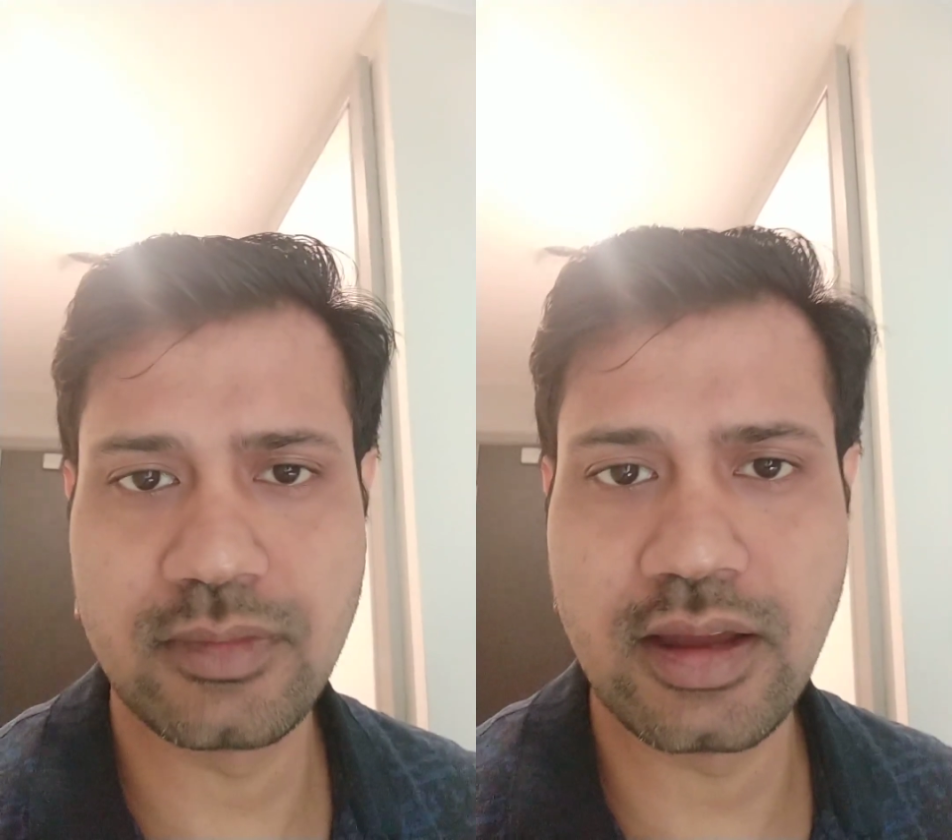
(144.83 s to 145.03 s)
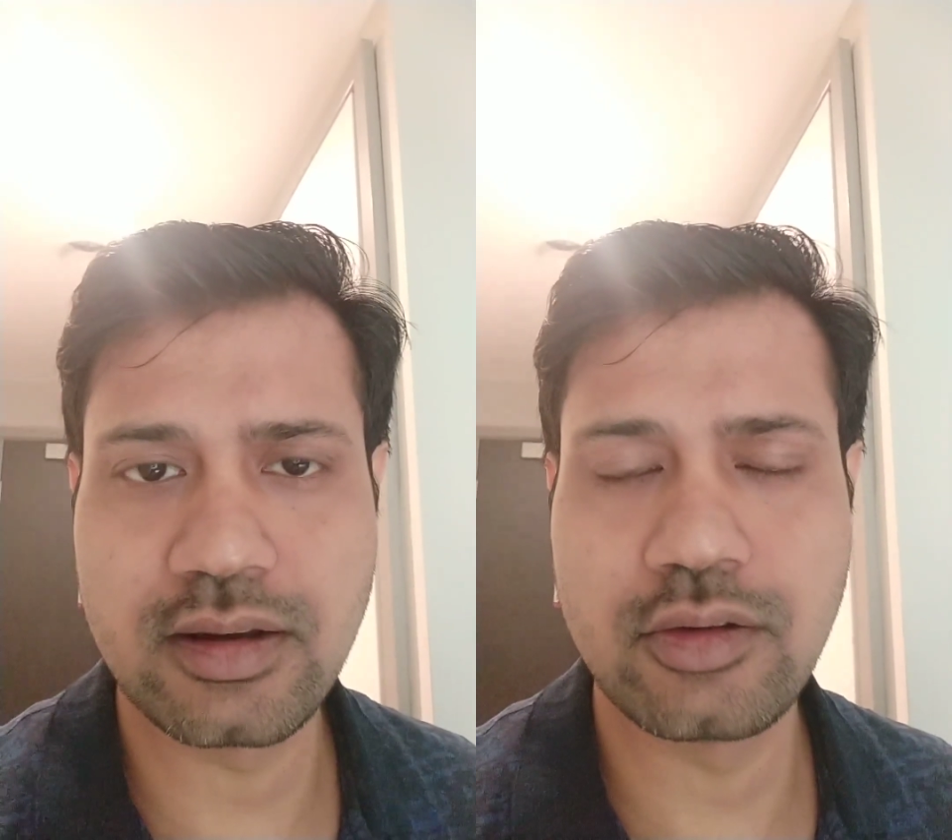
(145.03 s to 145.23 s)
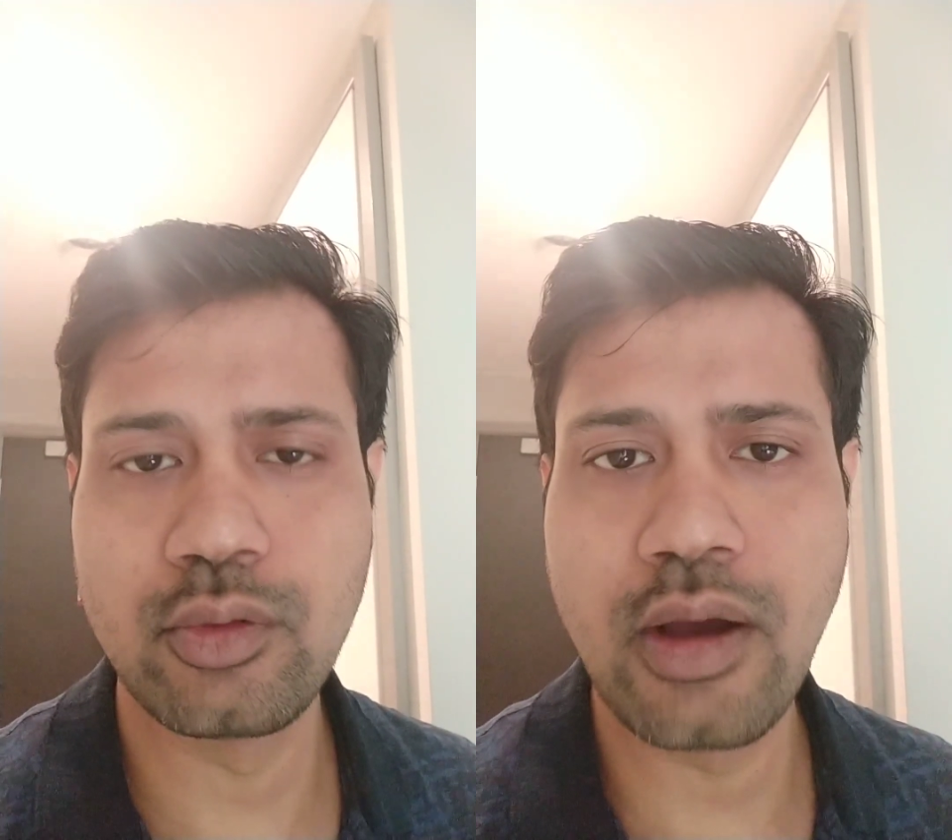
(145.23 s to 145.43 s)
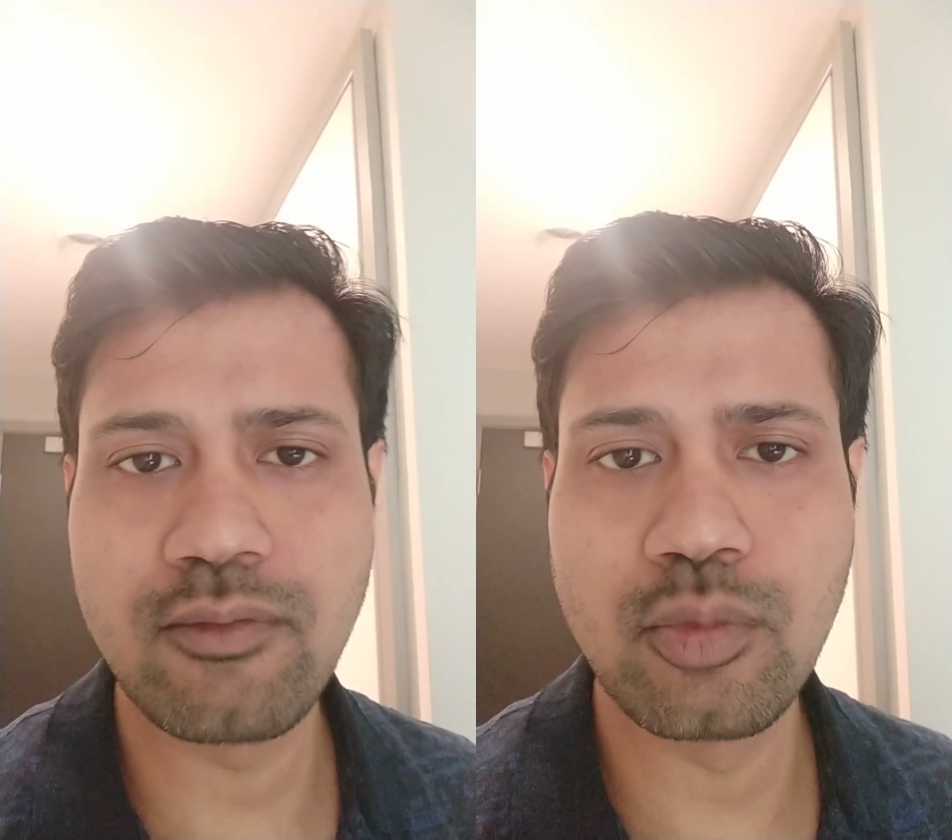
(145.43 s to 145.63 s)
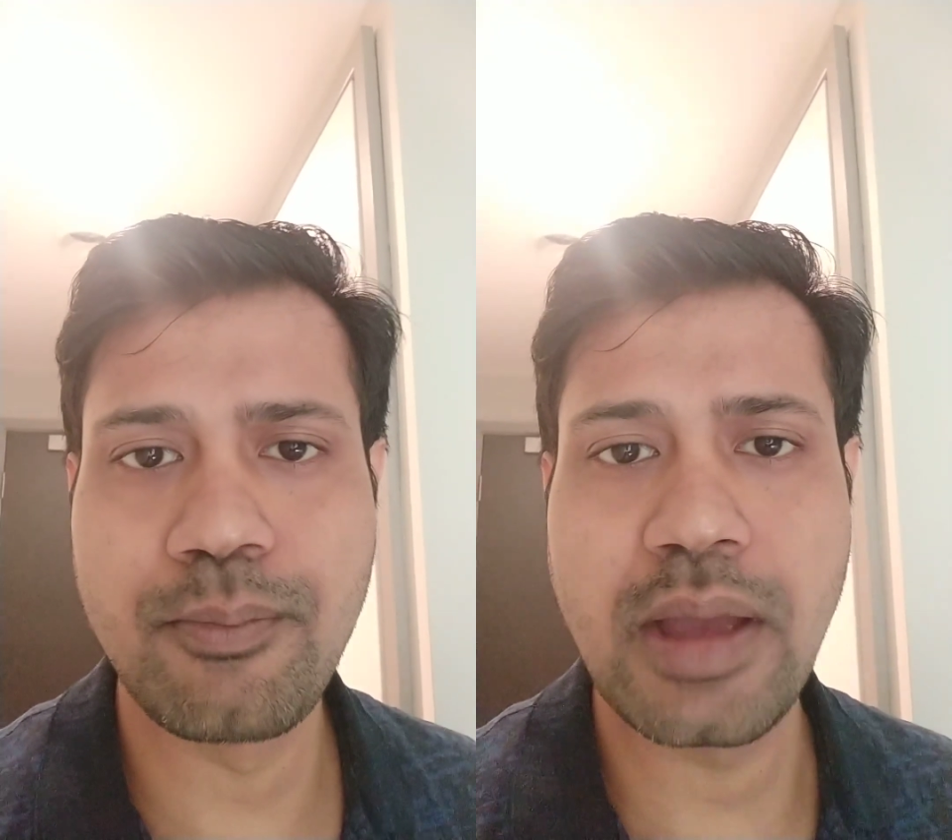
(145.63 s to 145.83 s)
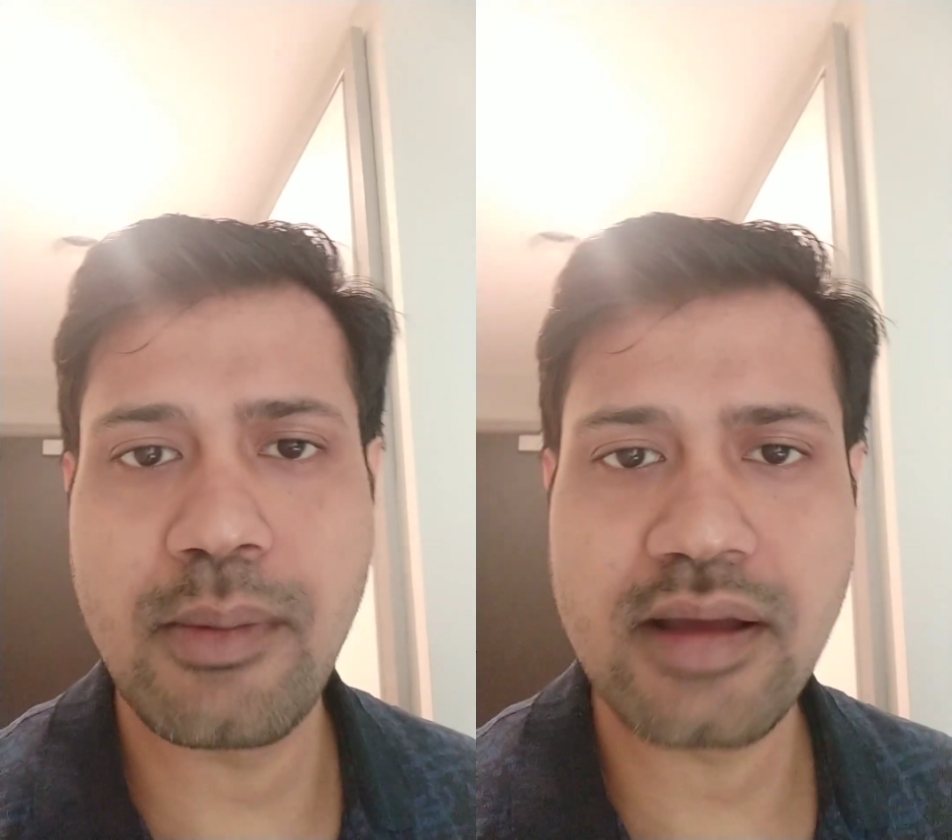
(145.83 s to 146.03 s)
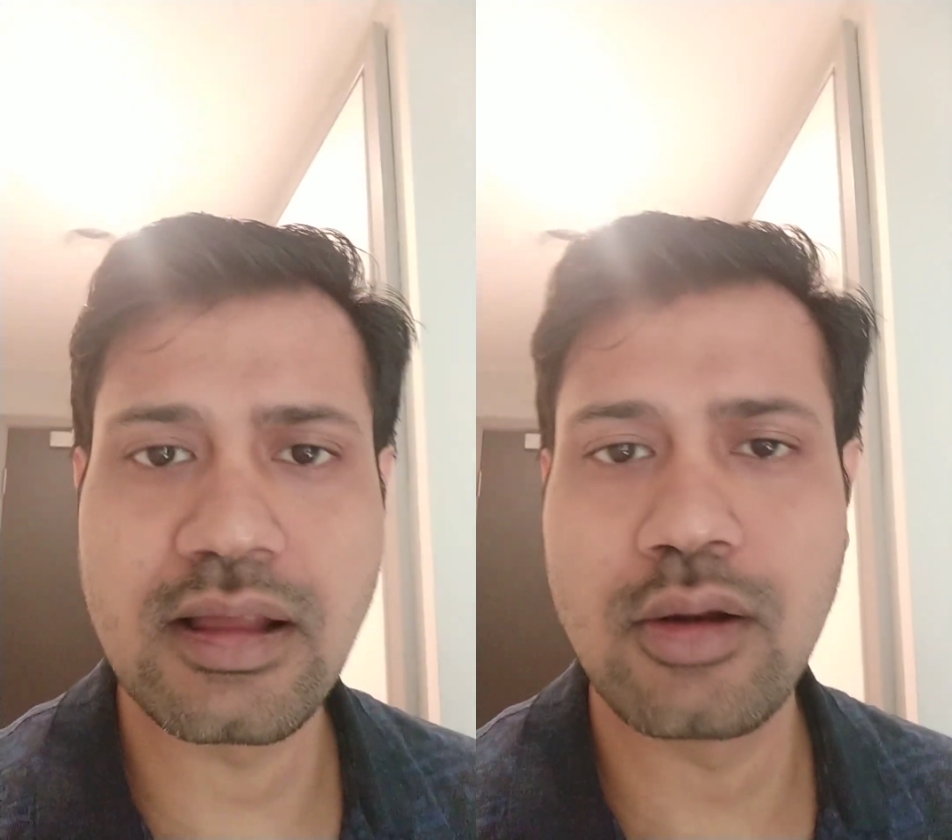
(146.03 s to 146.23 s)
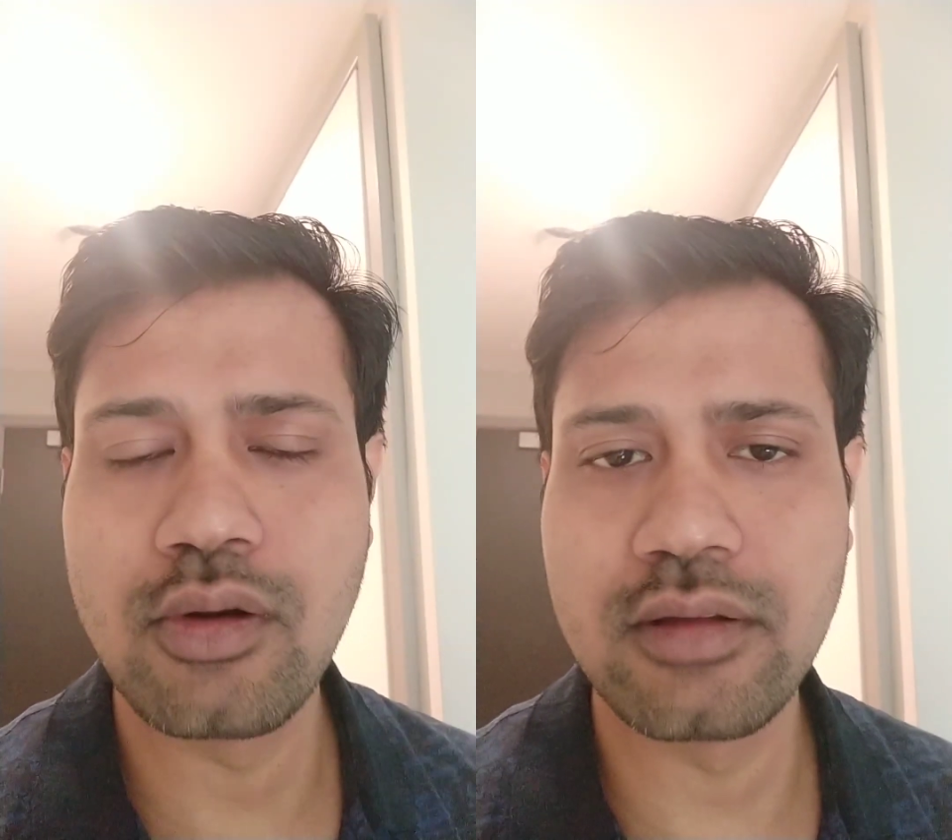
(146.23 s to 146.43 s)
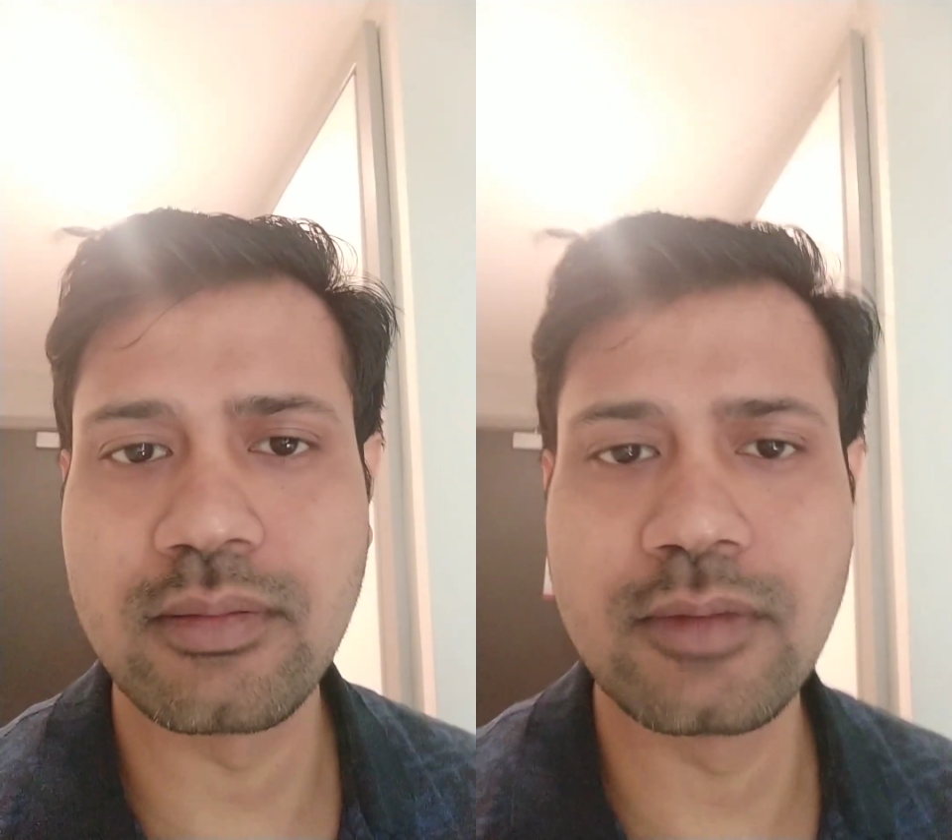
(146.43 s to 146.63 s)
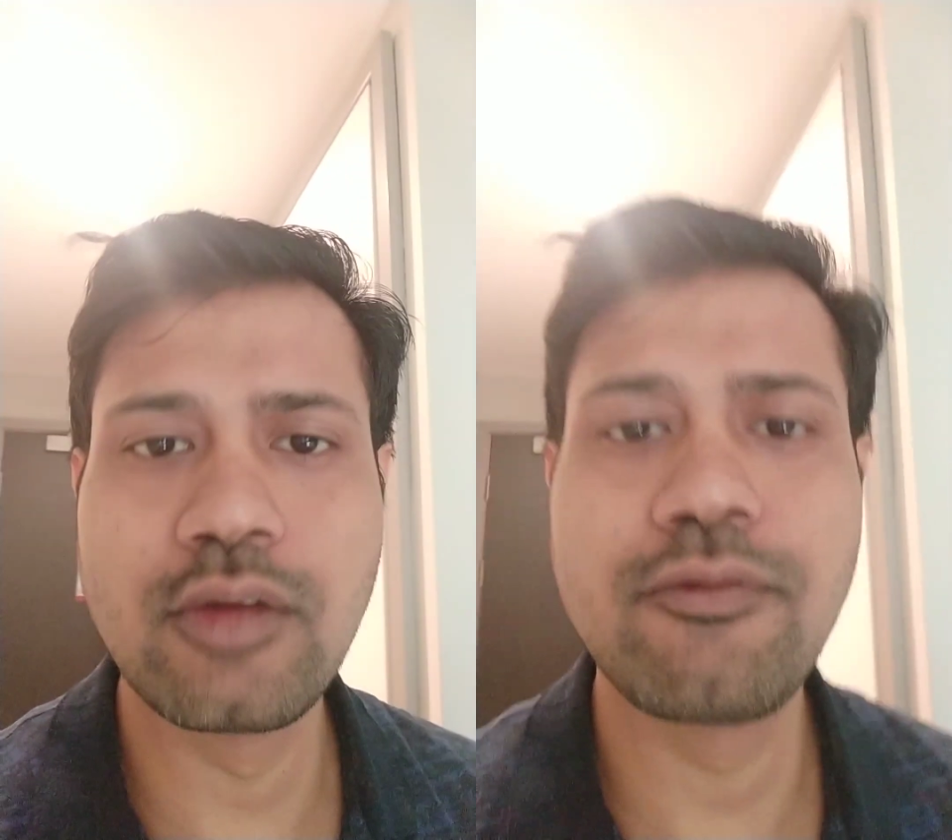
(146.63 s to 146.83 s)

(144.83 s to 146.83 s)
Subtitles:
that you have to pay back the loan or something.